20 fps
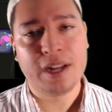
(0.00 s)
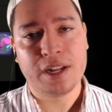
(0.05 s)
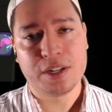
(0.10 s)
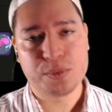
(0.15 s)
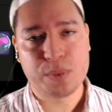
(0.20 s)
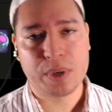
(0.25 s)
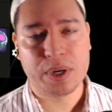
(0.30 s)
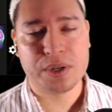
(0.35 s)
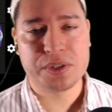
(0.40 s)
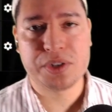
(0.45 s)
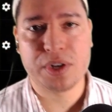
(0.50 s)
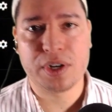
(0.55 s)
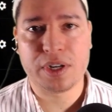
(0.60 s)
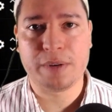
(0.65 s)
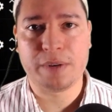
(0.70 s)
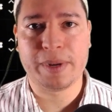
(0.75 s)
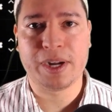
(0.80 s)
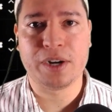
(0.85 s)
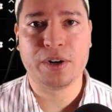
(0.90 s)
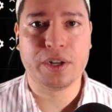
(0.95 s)
What I was talking
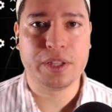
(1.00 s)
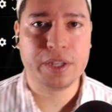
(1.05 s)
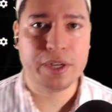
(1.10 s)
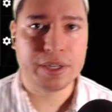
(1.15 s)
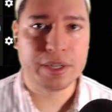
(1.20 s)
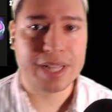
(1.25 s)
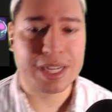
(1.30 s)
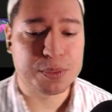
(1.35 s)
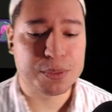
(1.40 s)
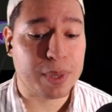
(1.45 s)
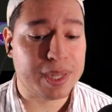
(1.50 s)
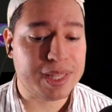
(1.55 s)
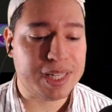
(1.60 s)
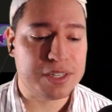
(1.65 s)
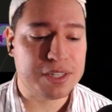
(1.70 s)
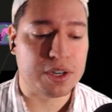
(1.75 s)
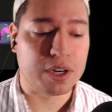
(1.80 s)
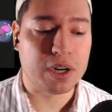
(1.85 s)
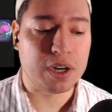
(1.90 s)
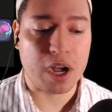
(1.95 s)
about earlier, that's why these
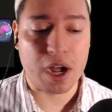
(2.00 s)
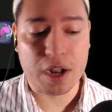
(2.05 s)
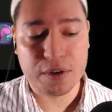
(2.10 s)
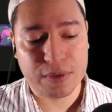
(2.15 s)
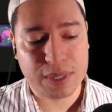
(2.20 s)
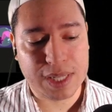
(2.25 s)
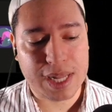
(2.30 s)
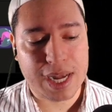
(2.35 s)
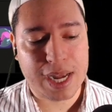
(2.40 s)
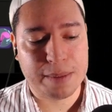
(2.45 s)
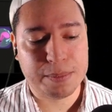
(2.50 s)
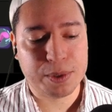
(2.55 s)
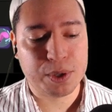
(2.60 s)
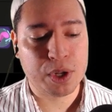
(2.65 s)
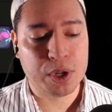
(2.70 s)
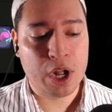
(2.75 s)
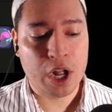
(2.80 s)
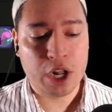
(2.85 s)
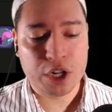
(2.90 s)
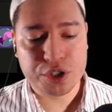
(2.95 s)
are unreliable,
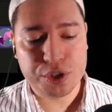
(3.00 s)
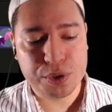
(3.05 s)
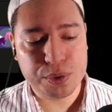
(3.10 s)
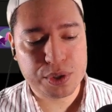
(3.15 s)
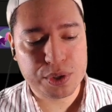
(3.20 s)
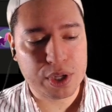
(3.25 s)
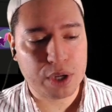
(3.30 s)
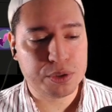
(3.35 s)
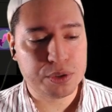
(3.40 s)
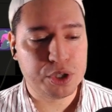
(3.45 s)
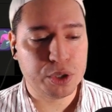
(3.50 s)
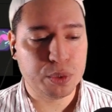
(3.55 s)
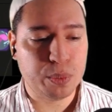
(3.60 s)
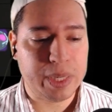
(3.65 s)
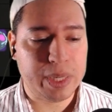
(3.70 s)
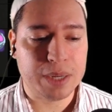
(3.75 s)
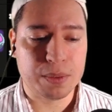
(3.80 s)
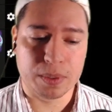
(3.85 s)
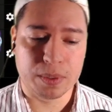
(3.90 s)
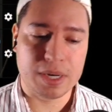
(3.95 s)
too slow, too
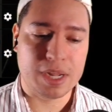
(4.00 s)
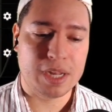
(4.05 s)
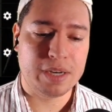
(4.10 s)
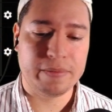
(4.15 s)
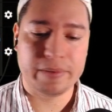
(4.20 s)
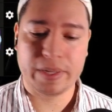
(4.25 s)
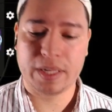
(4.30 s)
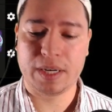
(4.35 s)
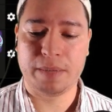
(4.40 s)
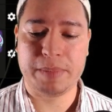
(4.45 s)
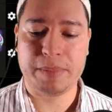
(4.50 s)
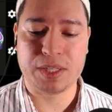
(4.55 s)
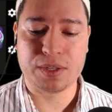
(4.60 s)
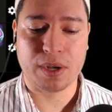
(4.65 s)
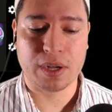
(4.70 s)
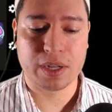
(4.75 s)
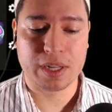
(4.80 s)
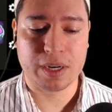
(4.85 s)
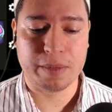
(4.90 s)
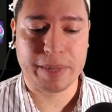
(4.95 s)
weak. We're not even going to be
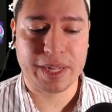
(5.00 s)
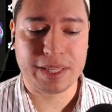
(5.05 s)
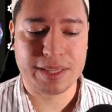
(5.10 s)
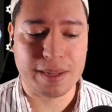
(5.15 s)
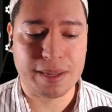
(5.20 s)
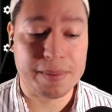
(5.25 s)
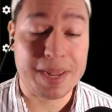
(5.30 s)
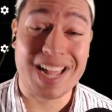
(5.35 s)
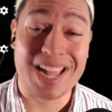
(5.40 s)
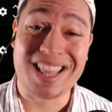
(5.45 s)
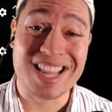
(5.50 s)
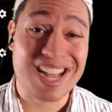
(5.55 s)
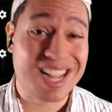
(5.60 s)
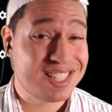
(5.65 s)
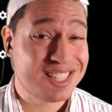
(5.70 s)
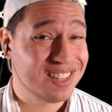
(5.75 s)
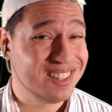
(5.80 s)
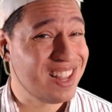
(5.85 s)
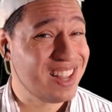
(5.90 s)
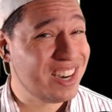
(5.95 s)
talking about them. And that's a
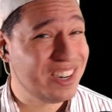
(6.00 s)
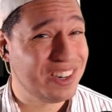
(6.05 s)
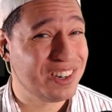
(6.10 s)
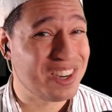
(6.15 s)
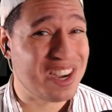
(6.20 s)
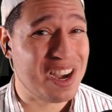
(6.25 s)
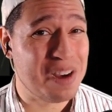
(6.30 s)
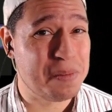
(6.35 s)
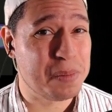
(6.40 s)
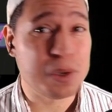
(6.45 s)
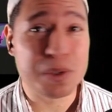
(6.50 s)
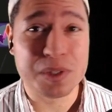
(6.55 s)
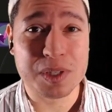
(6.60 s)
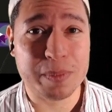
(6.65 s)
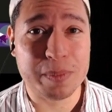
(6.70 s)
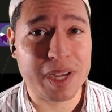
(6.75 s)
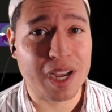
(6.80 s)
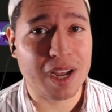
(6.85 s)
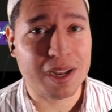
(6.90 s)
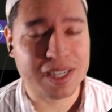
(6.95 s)
lot of your combos, to be
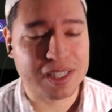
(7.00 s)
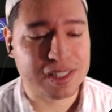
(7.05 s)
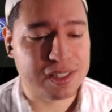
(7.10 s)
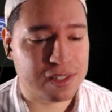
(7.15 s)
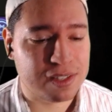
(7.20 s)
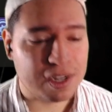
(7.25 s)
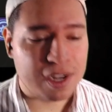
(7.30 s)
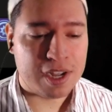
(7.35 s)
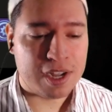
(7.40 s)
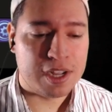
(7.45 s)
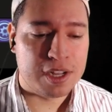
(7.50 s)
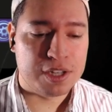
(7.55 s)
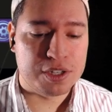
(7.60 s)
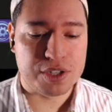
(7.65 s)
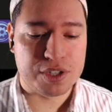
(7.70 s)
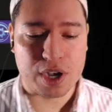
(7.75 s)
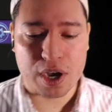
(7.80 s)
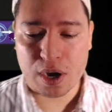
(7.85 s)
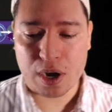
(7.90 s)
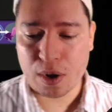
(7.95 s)
honest.
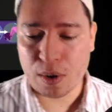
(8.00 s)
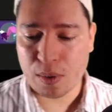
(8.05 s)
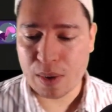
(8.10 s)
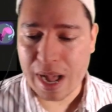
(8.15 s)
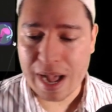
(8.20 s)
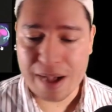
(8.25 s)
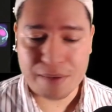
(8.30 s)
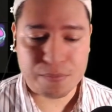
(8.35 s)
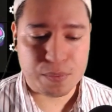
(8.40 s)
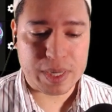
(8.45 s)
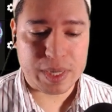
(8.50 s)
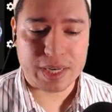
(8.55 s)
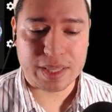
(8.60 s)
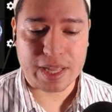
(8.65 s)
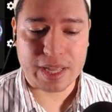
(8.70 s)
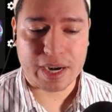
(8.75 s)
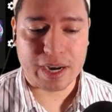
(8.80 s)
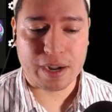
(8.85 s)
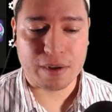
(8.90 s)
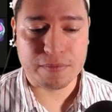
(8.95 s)
So I've weeded that
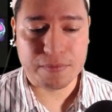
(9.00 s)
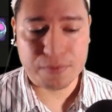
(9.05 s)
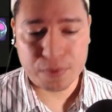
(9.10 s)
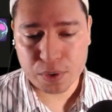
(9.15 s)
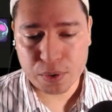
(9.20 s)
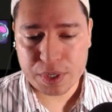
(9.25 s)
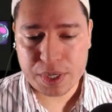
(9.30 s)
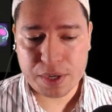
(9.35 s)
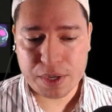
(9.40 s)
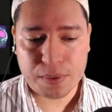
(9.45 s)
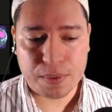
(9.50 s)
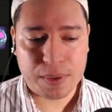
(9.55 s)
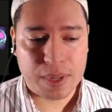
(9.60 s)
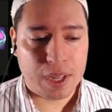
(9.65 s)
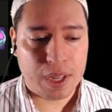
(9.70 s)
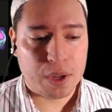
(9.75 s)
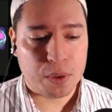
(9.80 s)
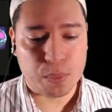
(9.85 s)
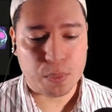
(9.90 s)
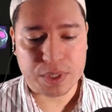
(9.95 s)
out for you,
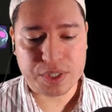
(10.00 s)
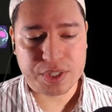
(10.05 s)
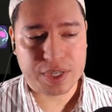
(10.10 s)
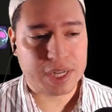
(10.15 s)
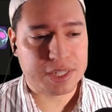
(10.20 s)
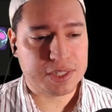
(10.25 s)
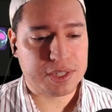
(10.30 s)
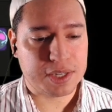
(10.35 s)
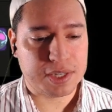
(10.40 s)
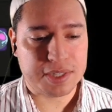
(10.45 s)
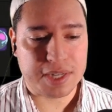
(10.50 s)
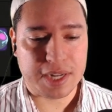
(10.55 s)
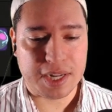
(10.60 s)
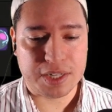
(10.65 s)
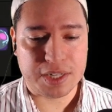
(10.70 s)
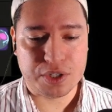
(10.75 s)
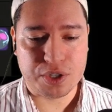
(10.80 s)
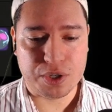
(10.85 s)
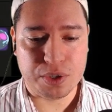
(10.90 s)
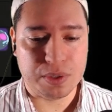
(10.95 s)
which gets us
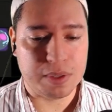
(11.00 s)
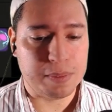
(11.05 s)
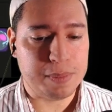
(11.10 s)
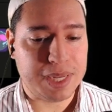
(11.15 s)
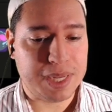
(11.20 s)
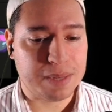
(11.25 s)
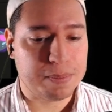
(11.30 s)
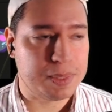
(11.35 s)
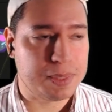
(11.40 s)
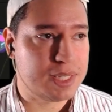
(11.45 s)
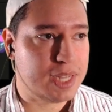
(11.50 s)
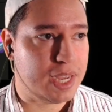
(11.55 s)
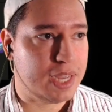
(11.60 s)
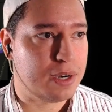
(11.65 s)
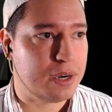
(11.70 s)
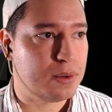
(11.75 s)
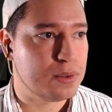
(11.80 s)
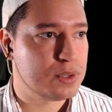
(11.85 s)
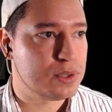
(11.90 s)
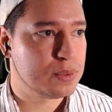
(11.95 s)
into the meat and
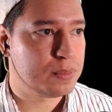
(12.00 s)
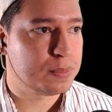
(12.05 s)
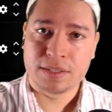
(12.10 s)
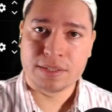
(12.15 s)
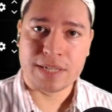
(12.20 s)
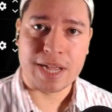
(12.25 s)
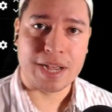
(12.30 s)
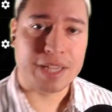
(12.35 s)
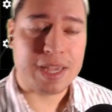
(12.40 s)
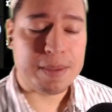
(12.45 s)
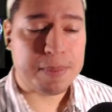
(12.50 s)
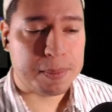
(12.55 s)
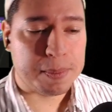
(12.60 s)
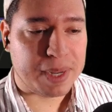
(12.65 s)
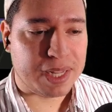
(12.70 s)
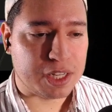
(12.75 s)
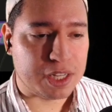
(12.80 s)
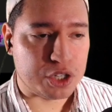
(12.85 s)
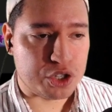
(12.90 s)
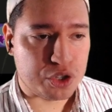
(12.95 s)
potatoes. Now, keep in mind
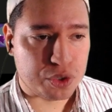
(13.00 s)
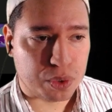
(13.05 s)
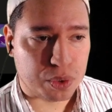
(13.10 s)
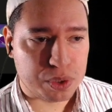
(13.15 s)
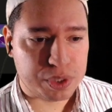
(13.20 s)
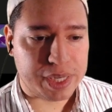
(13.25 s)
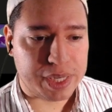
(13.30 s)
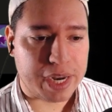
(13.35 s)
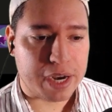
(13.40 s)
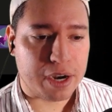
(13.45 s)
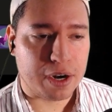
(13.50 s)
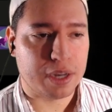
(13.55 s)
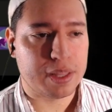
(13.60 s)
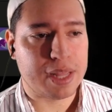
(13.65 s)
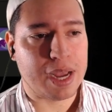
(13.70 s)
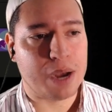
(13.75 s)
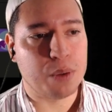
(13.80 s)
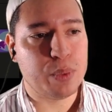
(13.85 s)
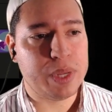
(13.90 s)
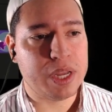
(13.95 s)
the controls here are
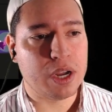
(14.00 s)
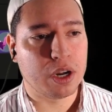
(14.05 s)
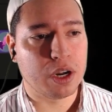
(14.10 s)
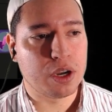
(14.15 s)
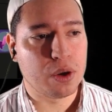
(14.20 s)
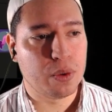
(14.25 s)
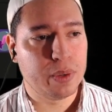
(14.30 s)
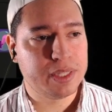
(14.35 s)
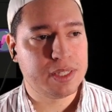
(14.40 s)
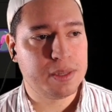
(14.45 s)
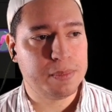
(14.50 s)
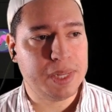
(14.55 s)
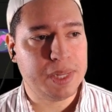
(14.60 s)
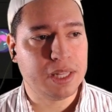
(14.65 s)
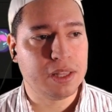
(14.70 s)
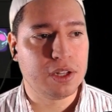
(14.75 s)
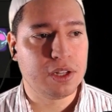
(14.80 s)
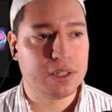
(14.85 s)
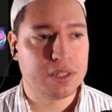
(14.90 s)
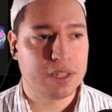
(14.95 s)
that we are going to be
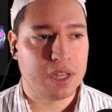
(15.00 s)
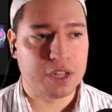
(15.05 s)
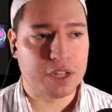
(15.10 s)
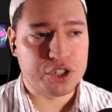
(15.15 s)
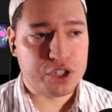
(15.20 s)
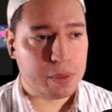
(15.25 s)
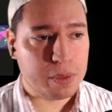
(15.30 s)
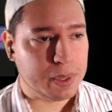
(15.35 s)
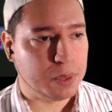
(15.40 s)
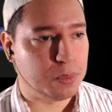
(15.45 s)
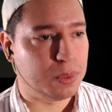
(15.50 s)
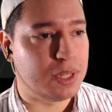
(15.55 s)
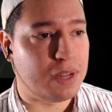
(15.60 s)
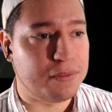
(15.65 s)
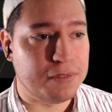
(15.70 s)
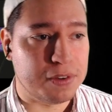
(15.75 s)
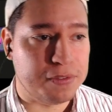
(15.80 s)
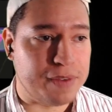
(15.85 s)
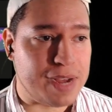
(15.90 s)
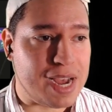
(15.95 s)
assuming we're level
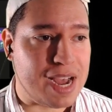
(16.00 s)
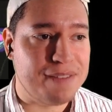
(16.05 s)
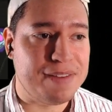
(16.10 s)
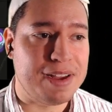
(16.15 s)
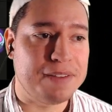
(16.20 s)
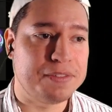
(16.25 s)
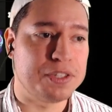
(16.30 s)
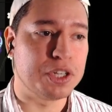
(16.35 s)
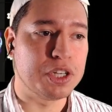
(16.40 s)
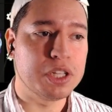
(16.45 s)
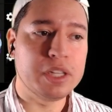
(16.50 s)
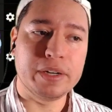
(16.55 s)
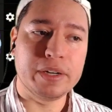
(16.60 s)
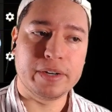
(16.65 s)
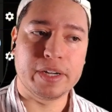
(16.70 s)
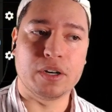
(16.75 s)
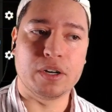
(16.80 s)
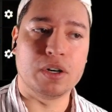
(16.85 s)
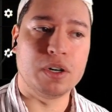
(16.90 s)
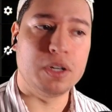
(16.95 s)
5 after clearing
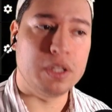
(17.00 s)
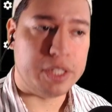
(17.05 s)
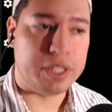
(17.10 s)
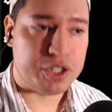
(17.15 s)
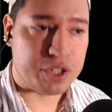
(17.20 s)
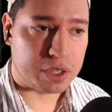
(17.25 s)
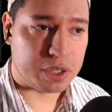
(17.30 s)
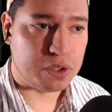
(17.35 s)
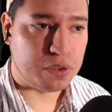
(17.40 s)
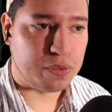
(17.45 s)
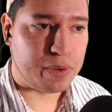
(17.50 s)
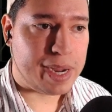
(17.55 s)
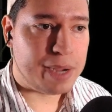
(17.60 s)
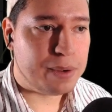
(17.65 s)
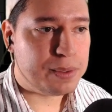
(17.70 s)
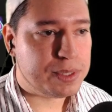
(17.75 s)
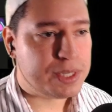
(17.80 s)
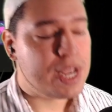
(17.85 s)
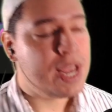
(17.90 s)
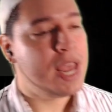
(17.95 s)
our early jungle
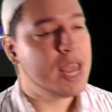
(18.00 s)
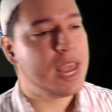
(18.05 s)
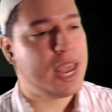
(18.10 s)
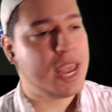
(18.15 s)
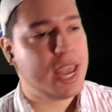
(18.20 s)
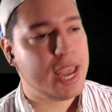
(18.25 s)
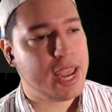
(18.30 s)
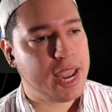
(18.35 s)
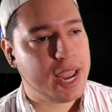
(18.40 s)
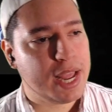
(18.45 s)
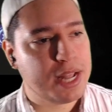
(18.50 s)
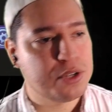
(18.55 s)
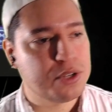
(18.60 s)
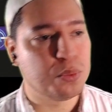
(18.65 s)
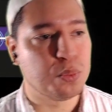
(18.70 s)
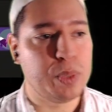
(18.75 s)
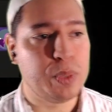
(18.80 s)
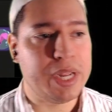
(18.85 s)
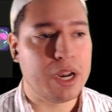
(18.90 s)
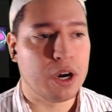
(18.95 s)
route, and
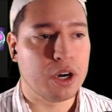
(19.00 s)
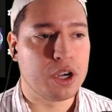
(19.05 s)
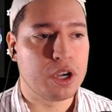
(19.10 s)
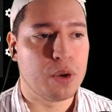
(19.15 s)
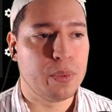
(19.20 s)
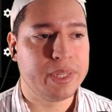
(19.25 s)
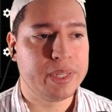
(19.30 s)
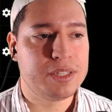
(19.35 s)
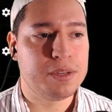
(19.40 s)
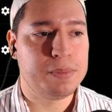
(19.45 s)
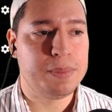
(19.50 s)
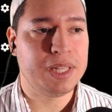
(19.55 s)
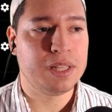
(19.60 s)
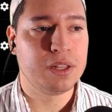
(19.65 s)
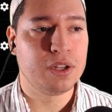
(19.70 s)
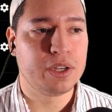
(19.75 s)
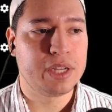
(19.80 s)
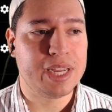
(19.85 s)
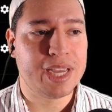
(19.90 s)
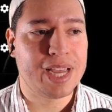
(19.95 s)
we are going to be
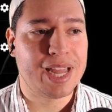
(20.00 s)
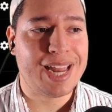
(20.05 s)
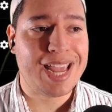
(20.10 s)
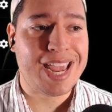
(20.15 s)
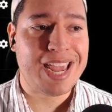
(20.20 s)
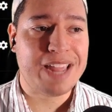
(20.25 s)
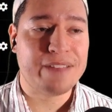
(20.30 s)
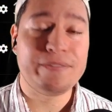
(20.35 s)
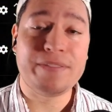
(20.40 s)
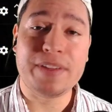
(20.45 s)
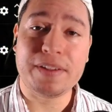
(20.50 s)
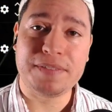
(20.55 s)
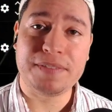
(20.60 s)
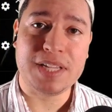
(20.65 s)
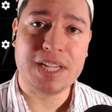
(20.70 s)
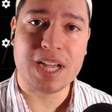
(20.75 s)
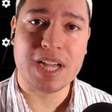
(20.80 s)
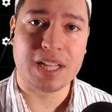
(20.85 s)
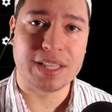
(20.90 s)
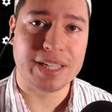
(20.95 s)
looking at
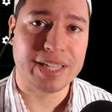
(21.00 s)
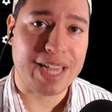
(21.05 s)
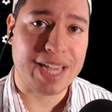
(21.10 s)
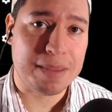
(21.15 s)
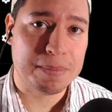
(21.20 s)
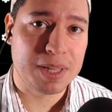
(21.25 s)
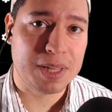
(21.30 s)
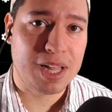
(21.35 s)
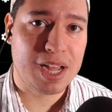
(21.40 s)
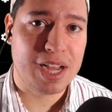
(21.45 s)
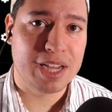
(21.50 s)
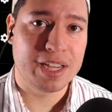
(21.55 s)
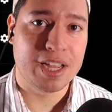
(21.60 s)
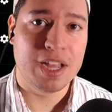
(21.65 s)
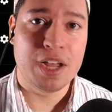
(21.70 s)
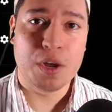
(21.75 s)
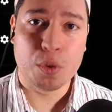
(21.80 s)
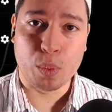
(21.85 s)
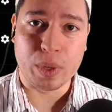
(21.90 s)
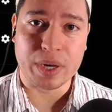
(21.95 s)
850 on the game clock,
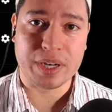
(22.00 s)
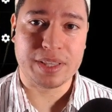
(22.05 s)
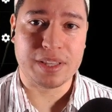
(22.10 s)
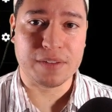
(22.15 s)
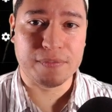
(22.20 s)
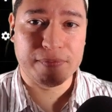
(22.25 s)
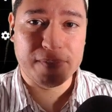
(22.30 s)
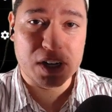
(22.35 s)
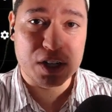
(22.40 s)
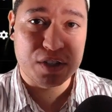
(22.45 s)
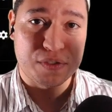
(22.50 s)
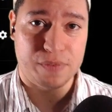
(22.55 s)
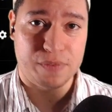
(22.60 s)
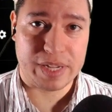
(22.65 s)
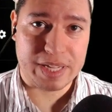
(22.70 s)
where the first fight